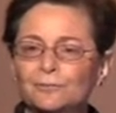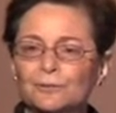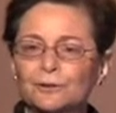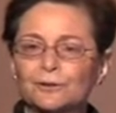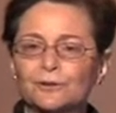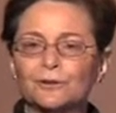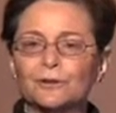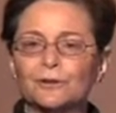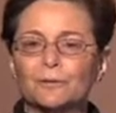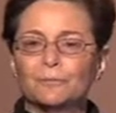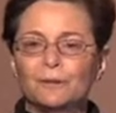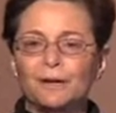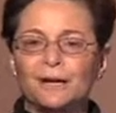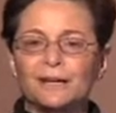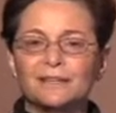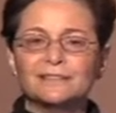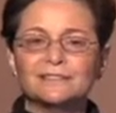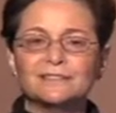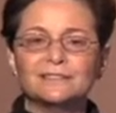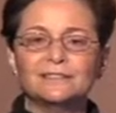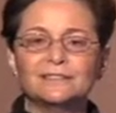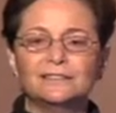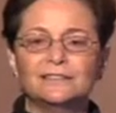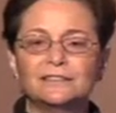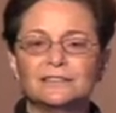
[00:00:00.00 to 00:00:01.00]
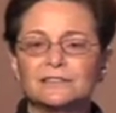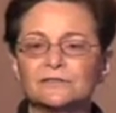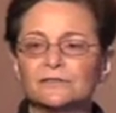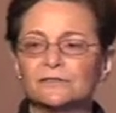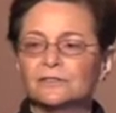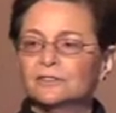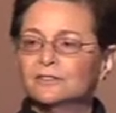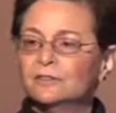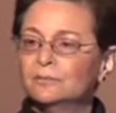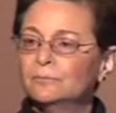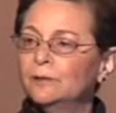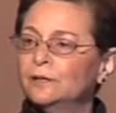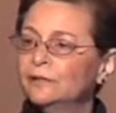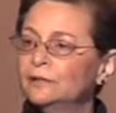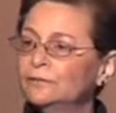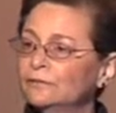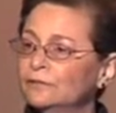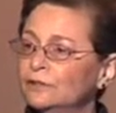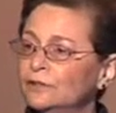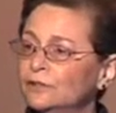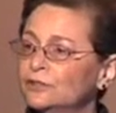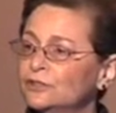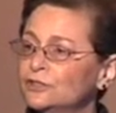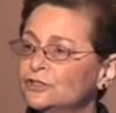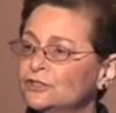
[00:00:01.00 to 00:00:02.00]
what their capacity is for independent
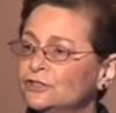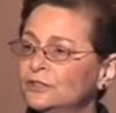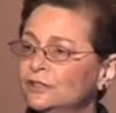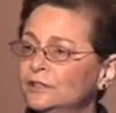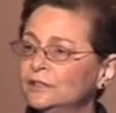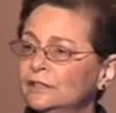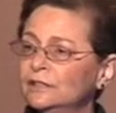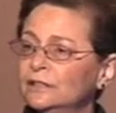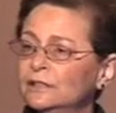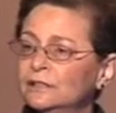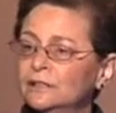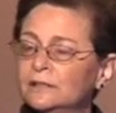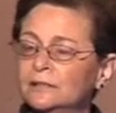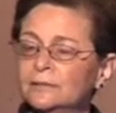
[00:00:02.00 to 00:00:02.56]
functioning,